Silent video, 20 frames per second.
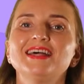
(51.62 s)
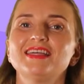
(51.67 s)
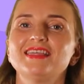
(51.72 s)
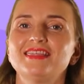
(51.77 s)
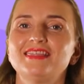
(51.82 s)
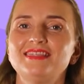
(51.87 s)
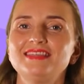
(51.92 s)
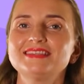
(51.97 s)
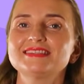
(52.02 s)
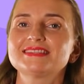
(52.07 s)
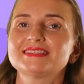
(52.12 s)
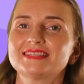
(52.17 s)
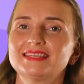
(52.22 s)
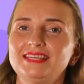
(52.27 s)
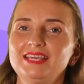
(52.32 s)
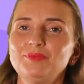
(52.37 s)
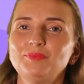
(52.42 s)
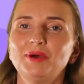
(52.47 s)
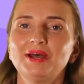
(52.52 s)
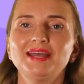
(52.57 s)
This
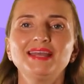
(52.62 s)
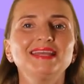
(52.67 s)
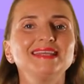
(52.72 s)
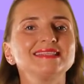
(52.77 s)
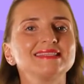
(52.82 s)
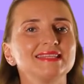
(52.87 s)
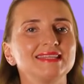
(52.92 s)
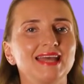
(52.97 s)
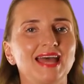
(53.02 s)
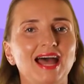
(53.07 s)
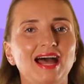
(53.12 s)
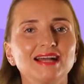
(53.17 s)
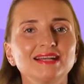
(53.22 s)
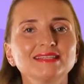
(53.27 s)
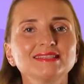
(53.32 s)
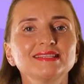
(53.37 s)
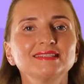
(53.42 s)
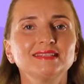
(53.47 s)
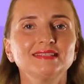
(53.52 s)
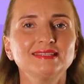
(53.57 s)
schema is an
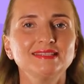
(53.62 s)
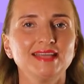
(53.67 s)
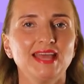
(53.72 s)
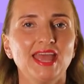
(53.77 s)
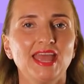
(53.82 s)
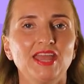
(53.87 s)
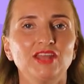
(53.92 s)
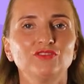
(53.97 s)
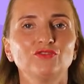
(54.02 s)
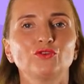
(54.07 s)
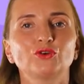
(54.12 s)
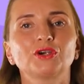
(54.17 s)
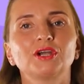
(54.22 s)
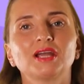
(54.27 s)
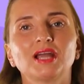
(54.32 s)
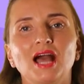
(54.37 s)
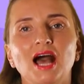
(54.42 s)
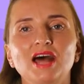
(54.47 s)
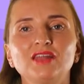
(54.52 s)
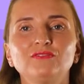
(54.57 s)
excellent aid for
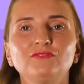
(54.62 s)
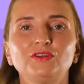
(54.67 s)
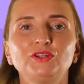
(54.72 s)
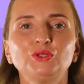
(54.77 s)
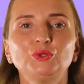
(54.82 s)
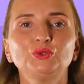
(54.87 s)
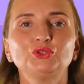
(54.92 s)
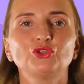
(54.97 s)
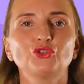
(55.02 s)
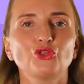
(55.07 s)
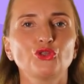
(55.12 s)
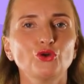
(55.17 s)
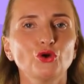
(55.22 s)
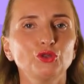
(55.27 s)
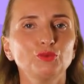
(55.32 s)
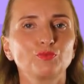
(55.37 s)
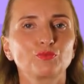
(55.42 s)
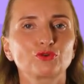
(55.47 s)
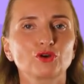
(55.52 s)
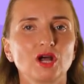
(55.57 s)
a convoluted
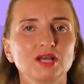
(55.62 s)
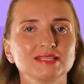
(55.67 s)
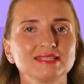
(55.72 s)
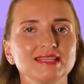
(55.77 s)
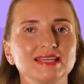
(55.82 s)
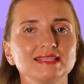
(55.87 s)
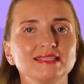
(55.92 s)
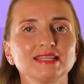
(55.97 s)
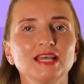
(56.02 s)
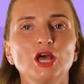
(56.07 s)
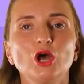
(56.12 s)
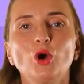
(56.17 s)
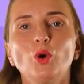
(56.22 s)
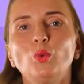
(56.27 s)
thought process